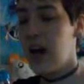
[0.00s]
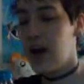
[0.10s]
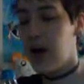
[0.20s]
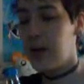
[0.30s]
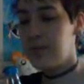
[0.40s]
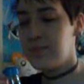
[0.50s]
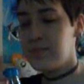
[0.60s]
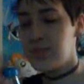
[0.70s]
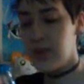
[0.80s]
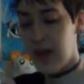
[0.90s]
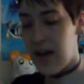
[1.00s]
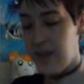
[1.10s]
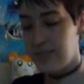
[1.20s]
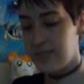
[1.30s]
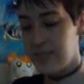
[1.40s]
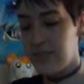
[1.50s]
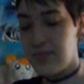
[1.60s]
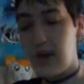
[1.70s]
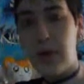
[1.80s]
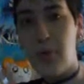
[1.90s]
Um, so yeah,
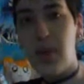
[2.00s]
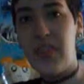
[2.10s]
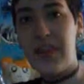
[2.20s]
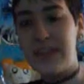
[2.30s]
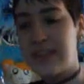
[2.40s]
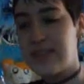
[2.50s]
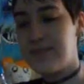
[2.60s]
I bought this,